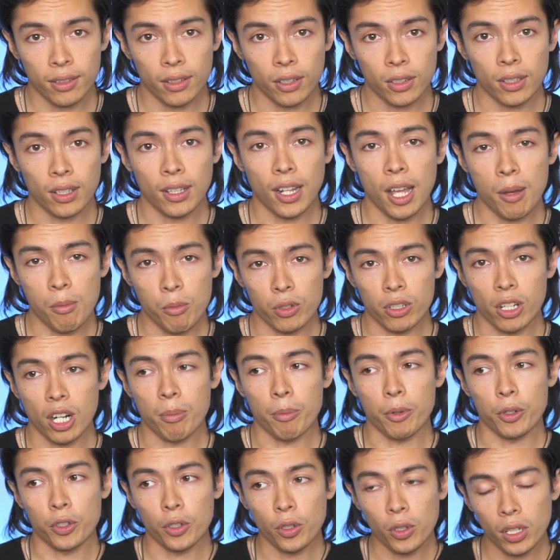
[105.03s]
there's a lot more
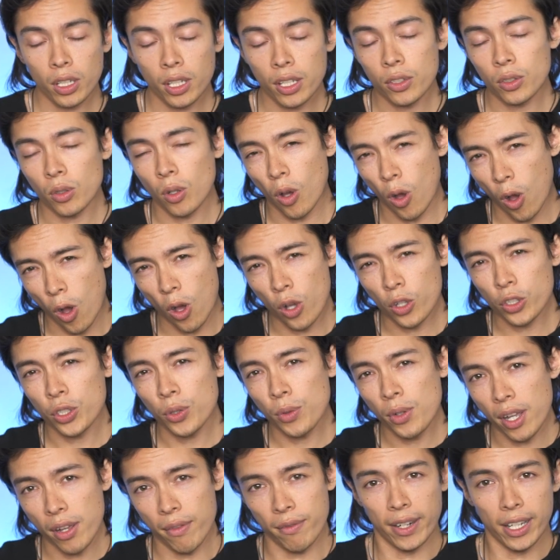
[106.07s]
opportunities
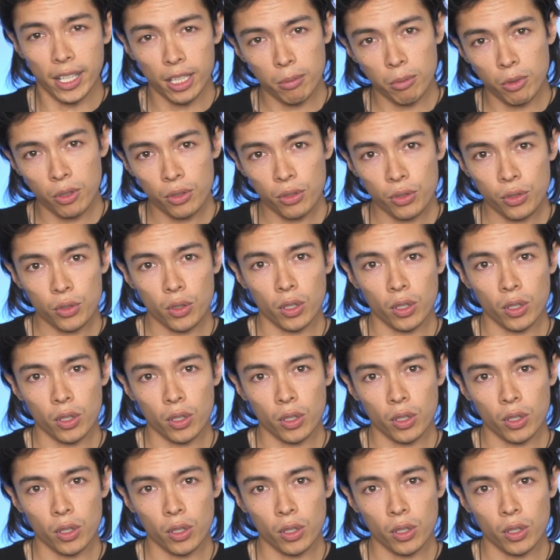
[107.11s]
also available.